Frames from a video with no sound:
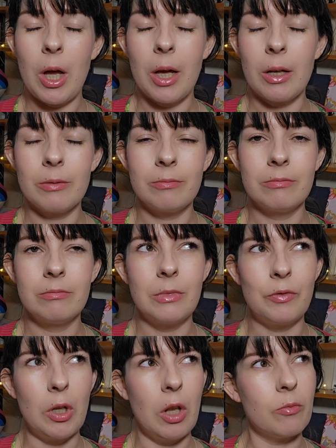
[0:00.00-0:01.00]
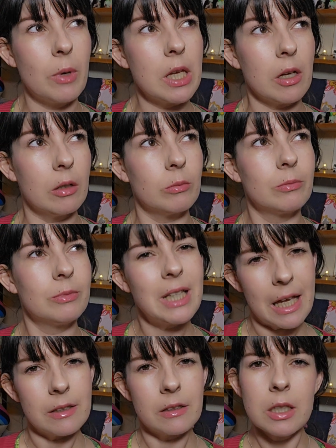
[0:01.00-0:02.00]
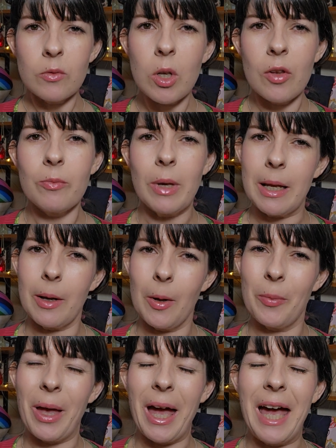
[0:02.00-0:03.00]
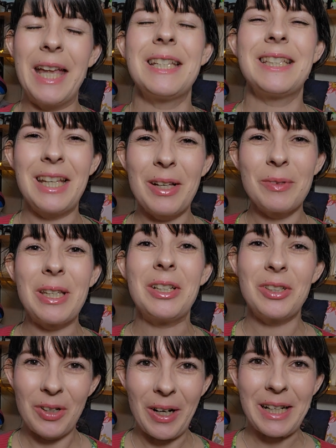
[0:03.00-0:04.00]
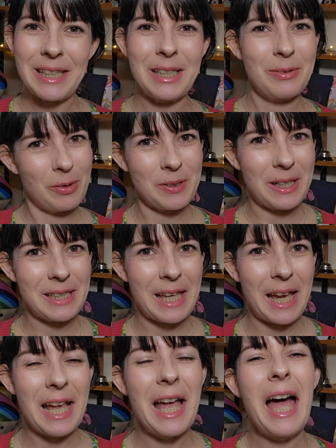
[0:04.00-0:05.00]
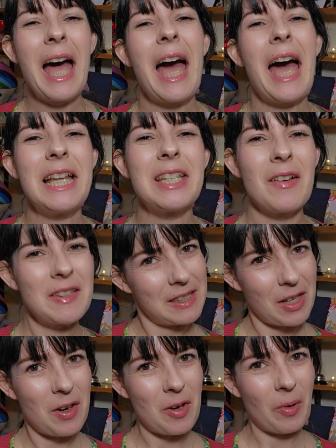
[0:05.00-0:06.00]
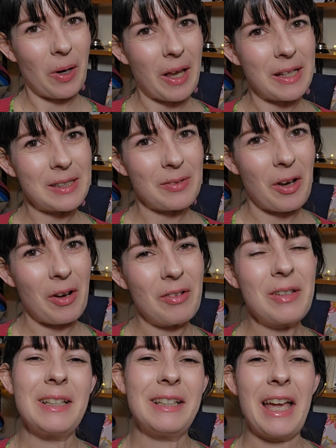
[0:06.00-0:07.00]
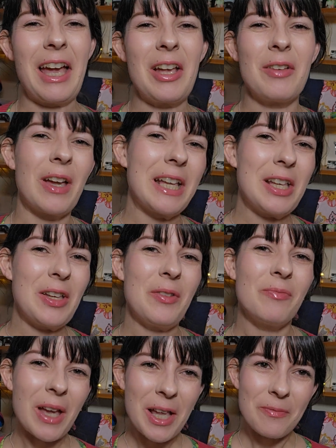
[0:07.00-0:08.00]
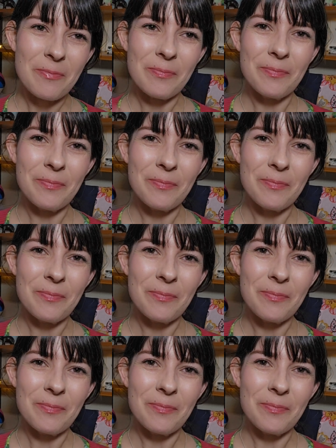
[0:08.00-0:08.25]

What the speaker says: If you love makeup, yes, if you love makeup and tips and tricks is what I was going to say. And I'll see you in my next one. Okay, thank you. Bye.